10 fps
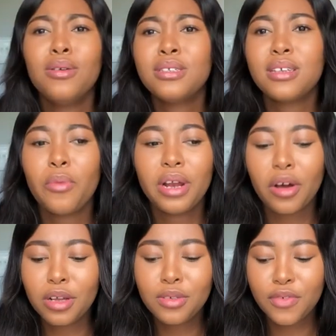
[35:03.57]
when I
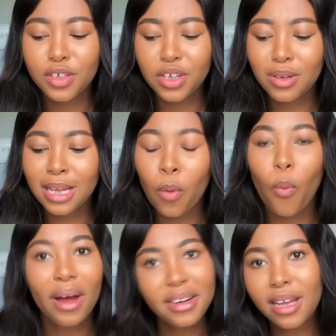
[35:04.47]
got to first year, I was like, why
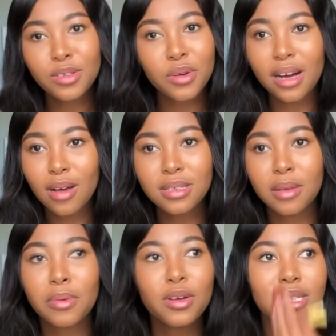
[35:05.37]
didn't I do accounting?
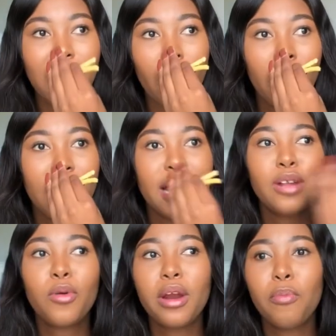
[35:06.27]
Because now it
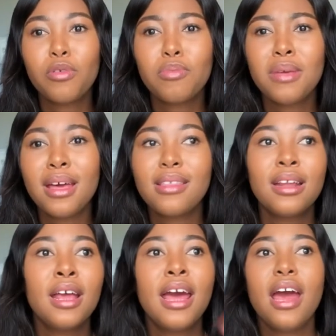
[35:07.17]
caught up with me, and
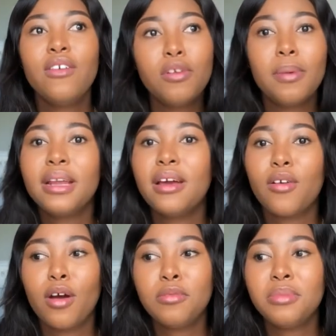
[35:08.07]
then everybody
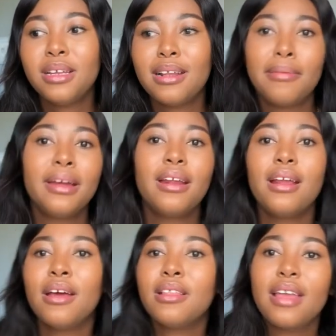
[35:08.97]
around me,
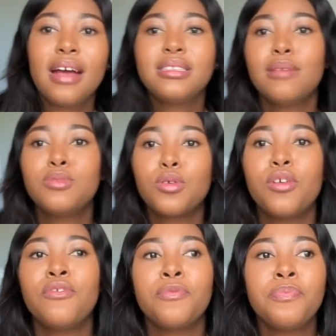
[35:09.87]
they had some sort
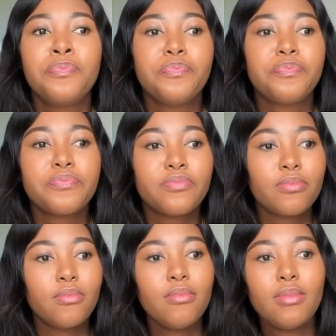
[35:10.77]
of
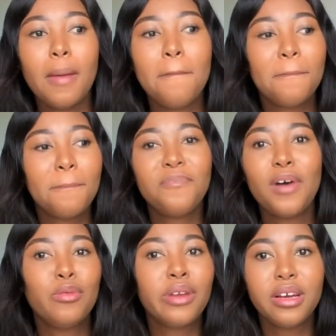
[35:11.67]

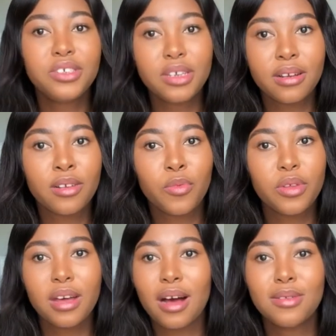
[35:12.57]
foundation with
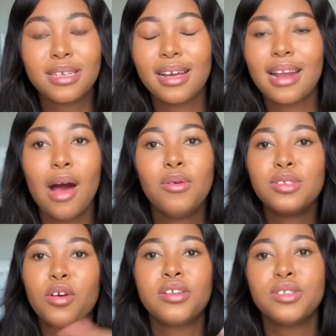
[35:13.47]
accounting, and I was
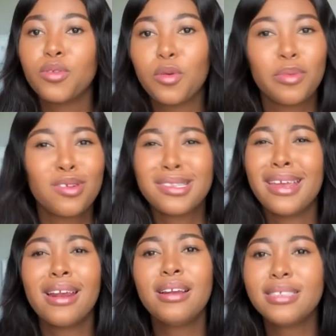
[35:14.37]
on a zero because
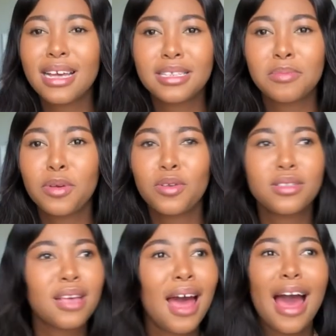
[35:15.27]
really science, because
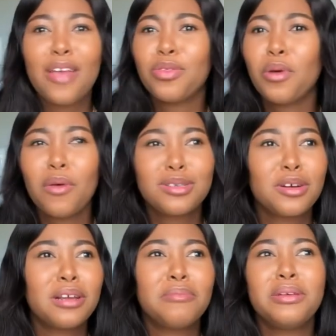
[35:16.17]
I thought I was
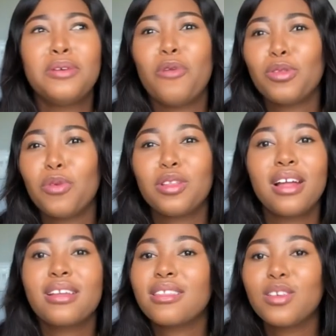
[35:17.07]
gonna be what like,
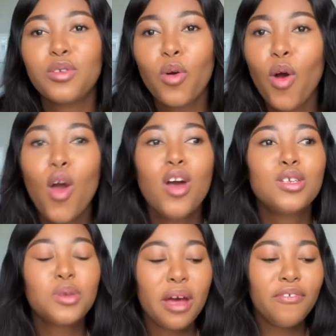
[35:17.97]
you know.
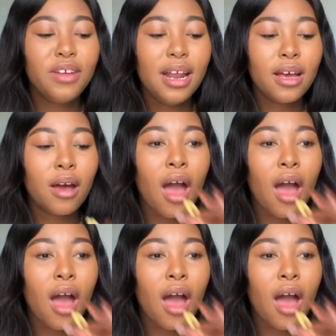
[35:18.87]
So I feel like,